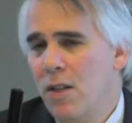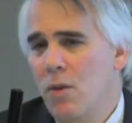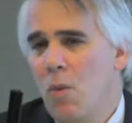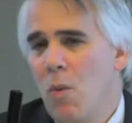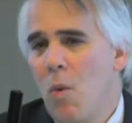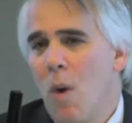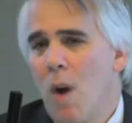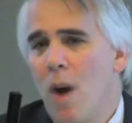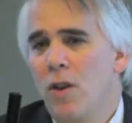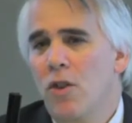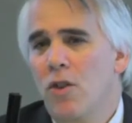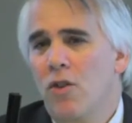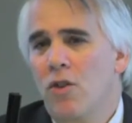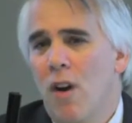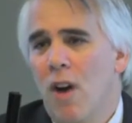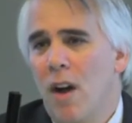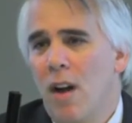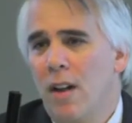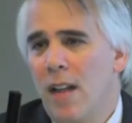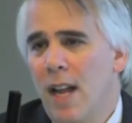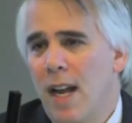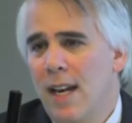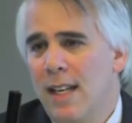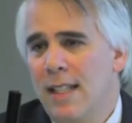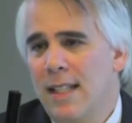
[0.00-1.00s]
one
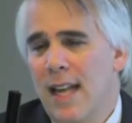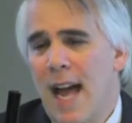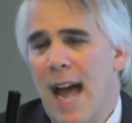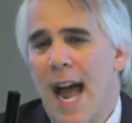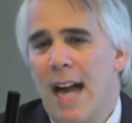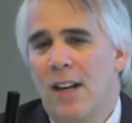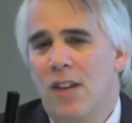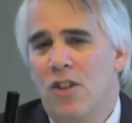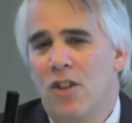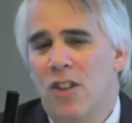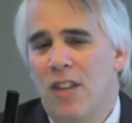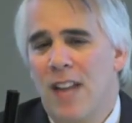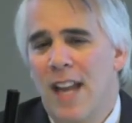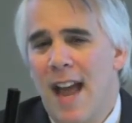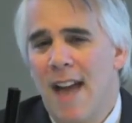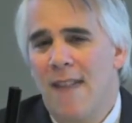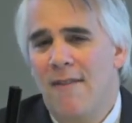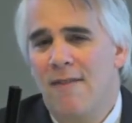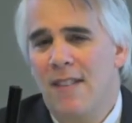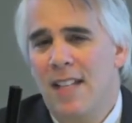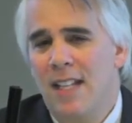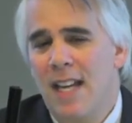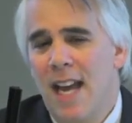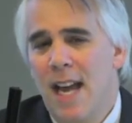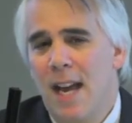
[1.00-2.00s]
drug that is actually
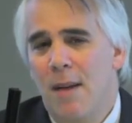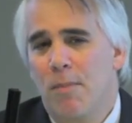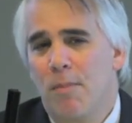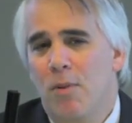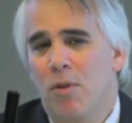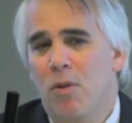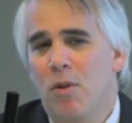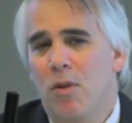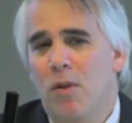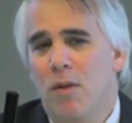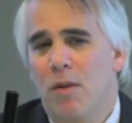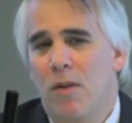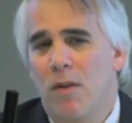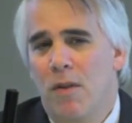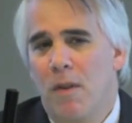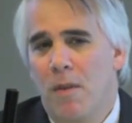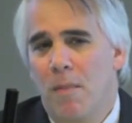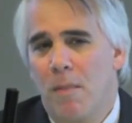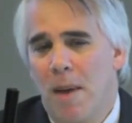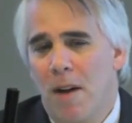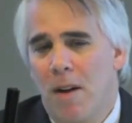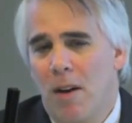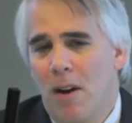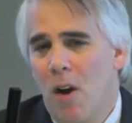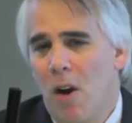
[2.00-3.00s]
FDA approved for
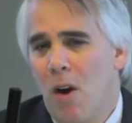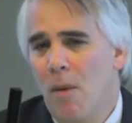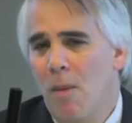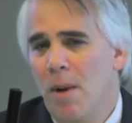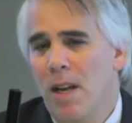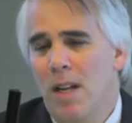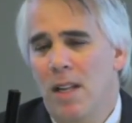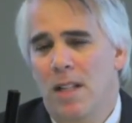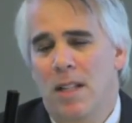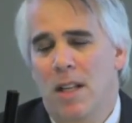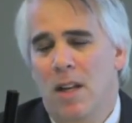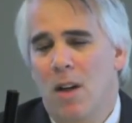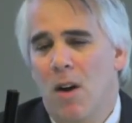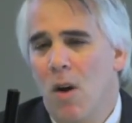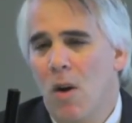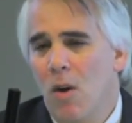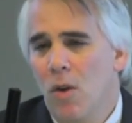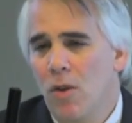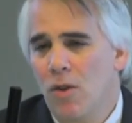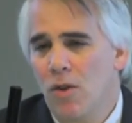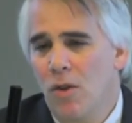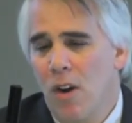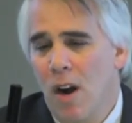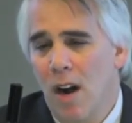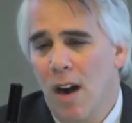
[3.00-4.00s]
melanoma. It's an
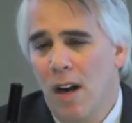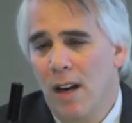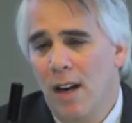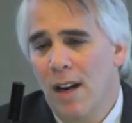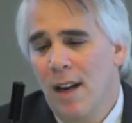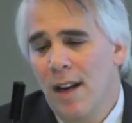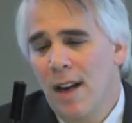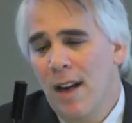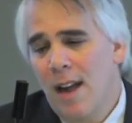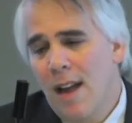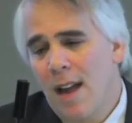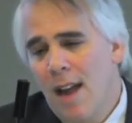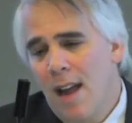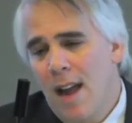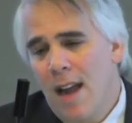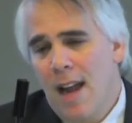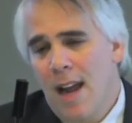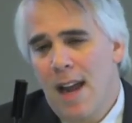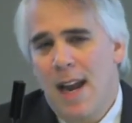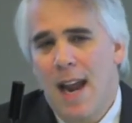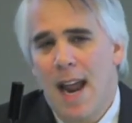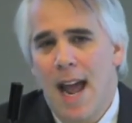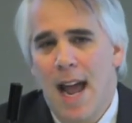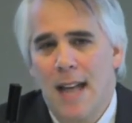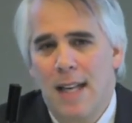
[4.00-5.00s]
old drug.
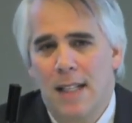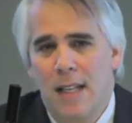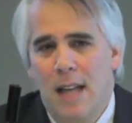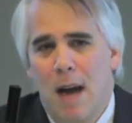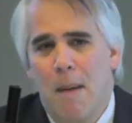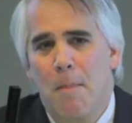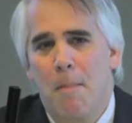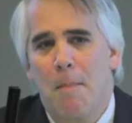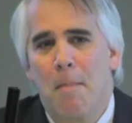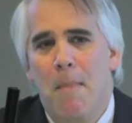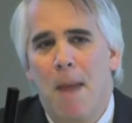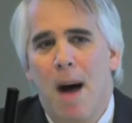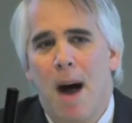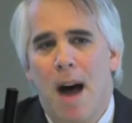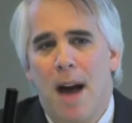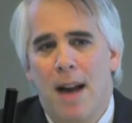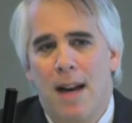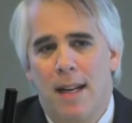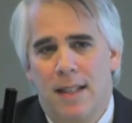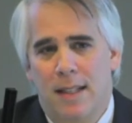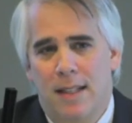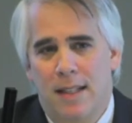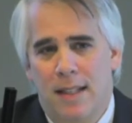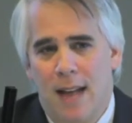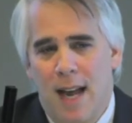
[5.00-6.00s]
It has a
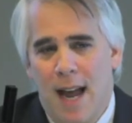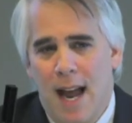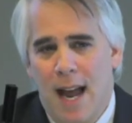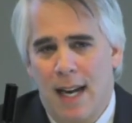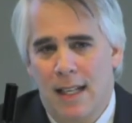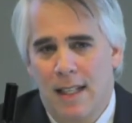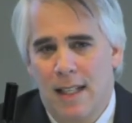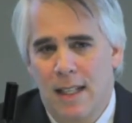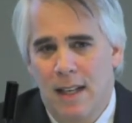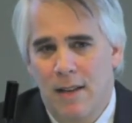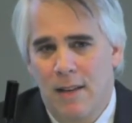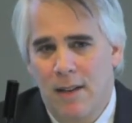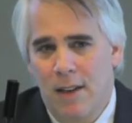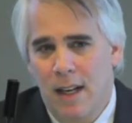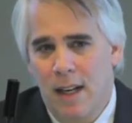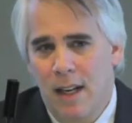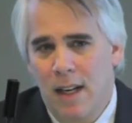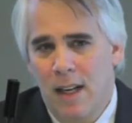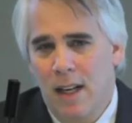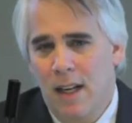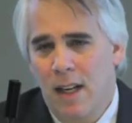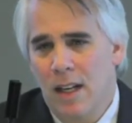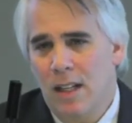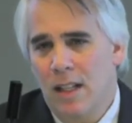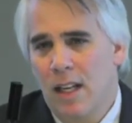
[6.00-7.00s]
modest activity.
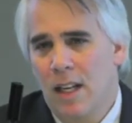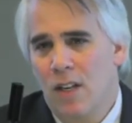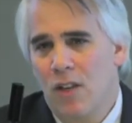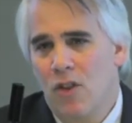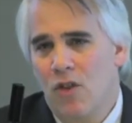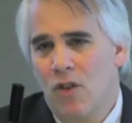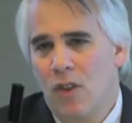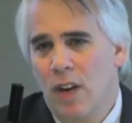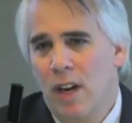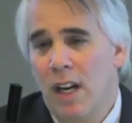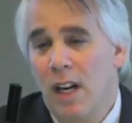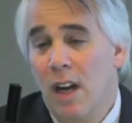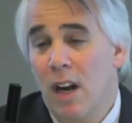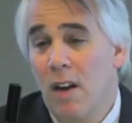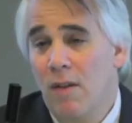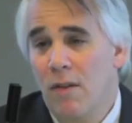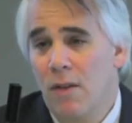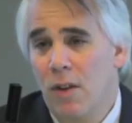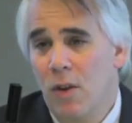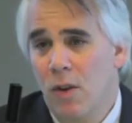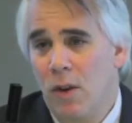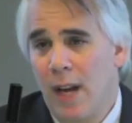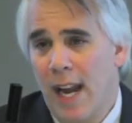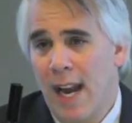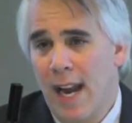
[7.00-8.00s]
It can shrink a
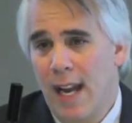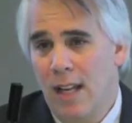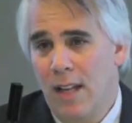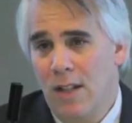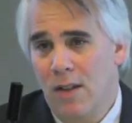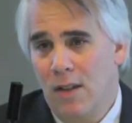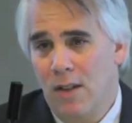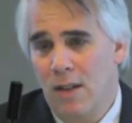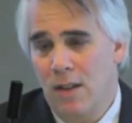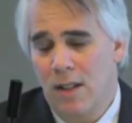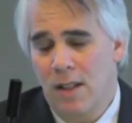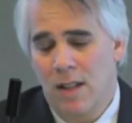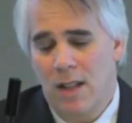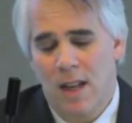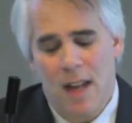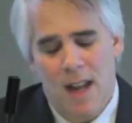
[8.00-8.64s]
few cancers.